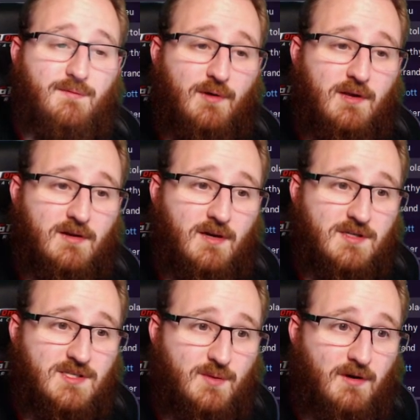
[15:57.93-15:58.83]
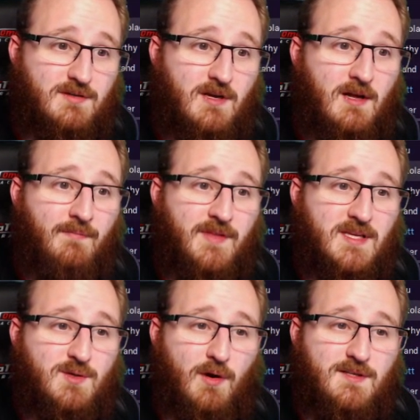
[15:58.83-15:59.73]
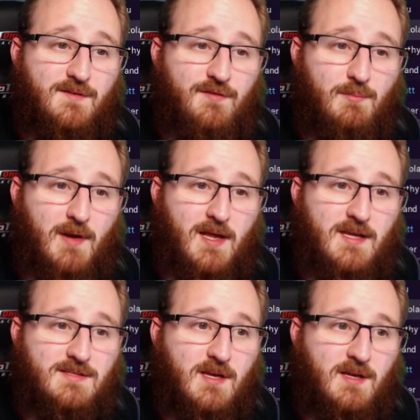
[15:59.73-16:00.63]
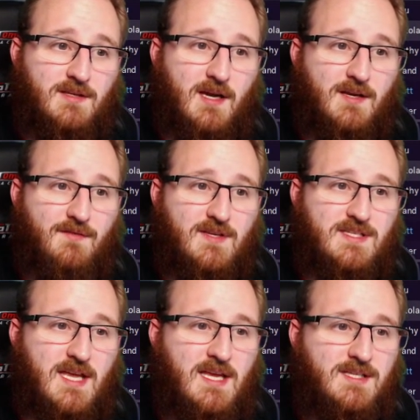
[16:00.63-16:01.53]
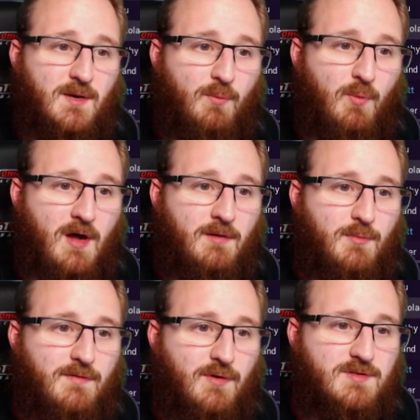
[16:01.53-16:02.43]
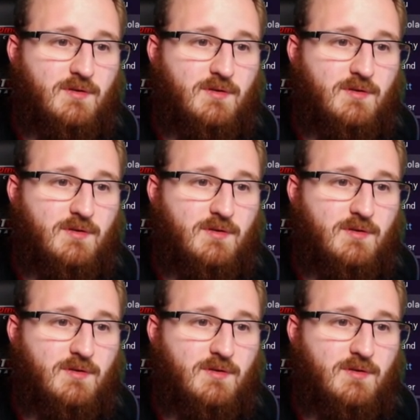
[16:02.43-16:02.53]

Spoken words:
look at our squad, there's quite a few players. Jankovic is one. We've also got